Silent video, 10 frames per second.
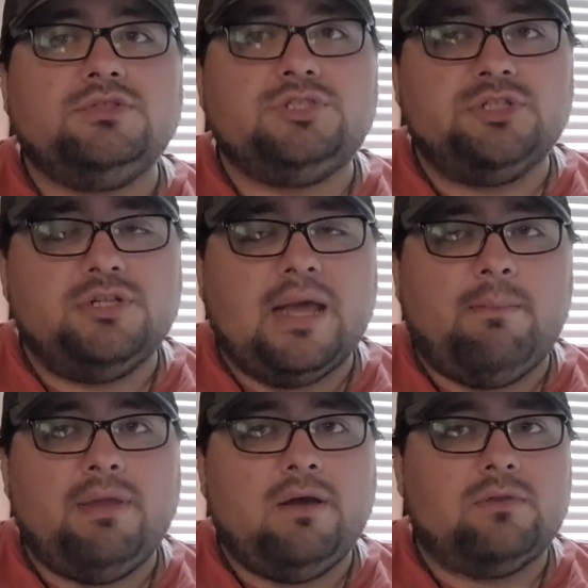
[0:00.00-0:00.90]
You should
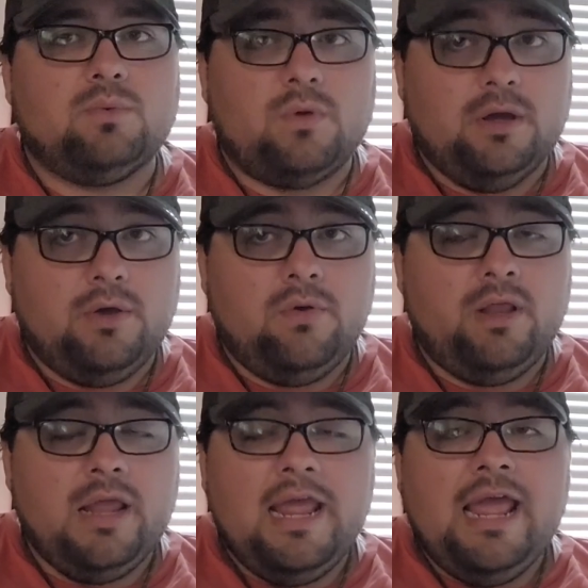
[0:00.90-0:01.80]
not be on the
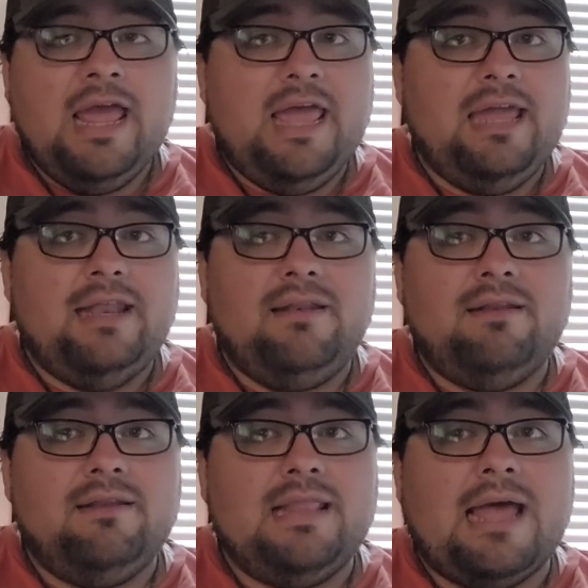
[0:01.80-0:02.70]
road, and
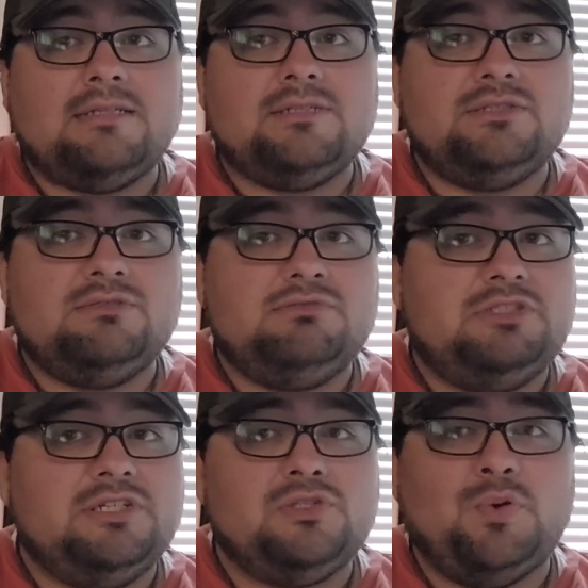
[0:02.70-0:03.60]
that's
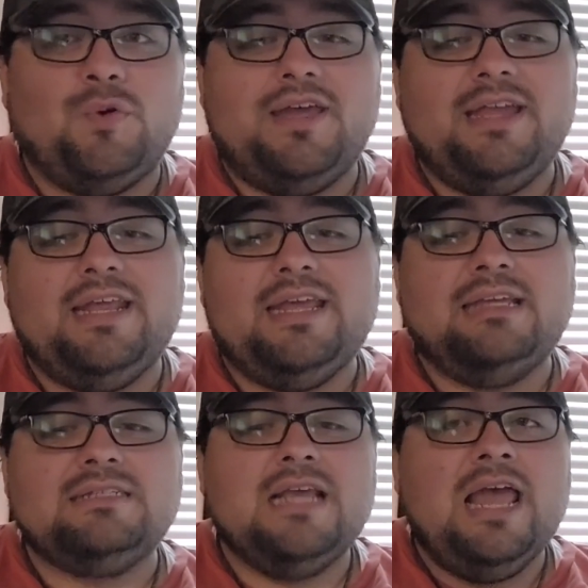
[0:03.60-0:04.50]
just the way it
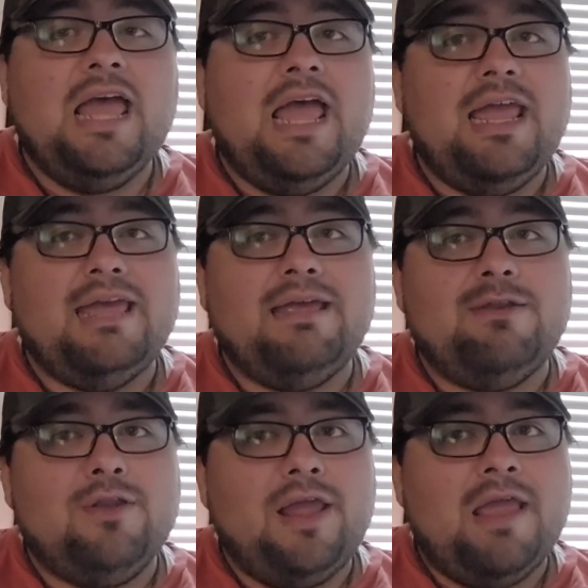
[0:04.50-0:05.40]
is.
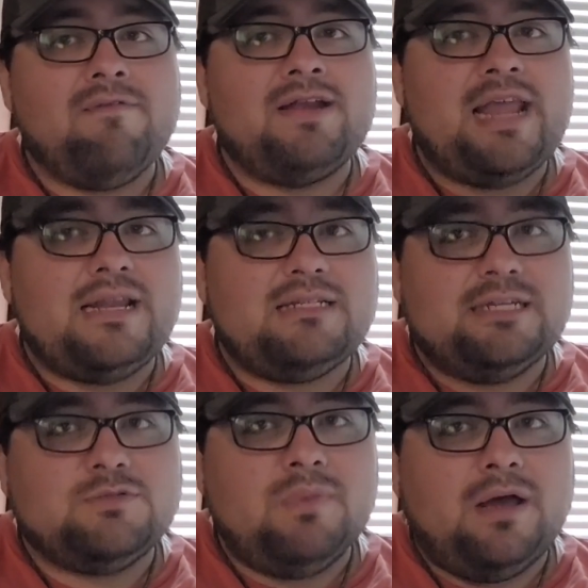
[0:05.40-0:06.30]
And even at
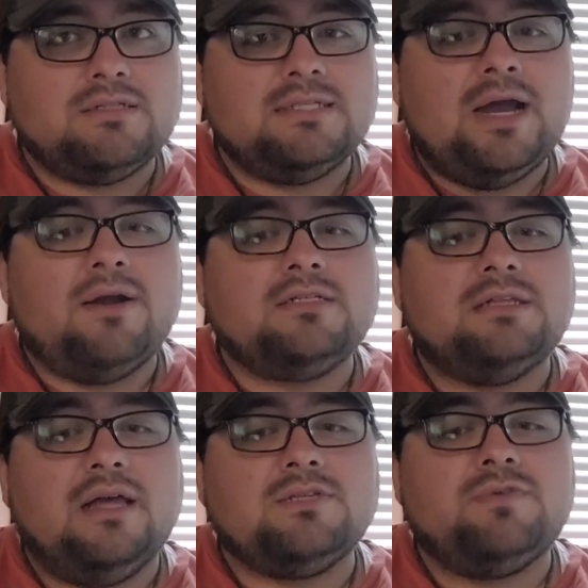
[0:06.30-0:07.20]
86 miles an hour, it
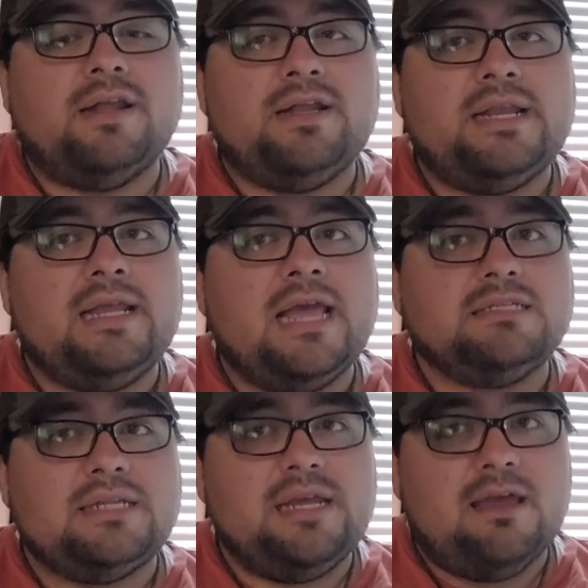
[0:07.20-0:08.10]
is classified
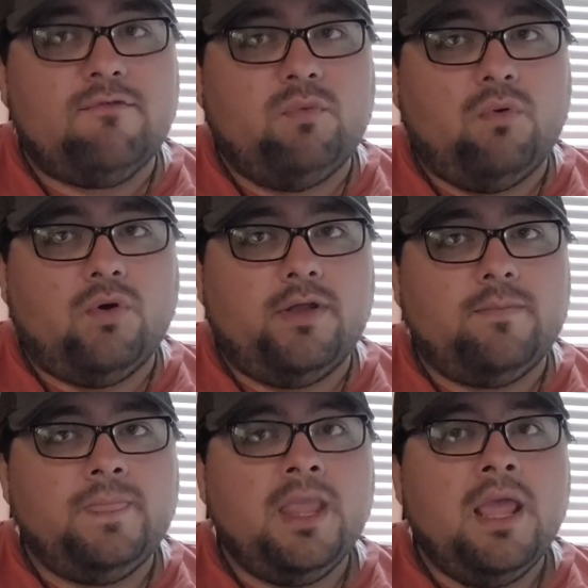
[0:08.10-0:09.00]
as an EF1.